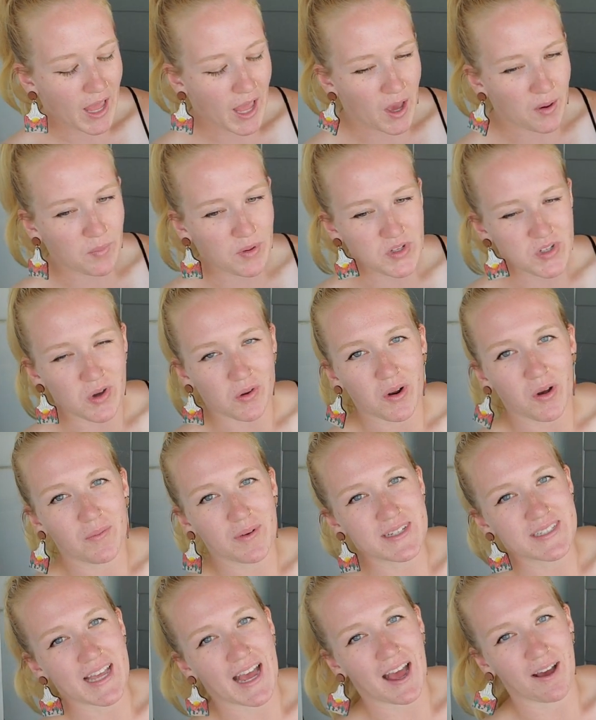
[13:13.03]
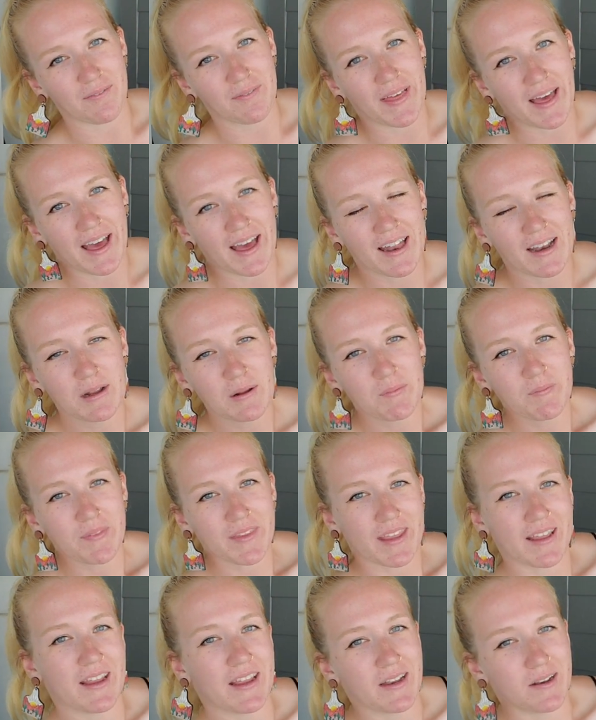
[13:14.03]
and we don't always have that
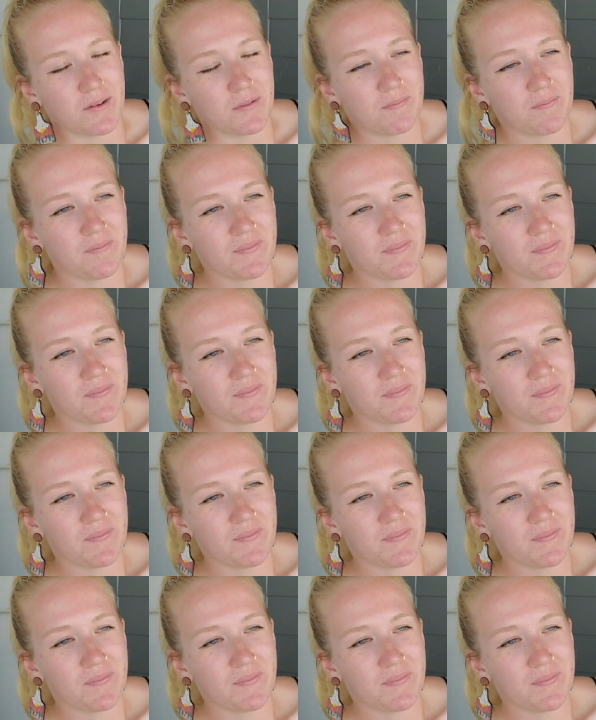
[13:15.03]
in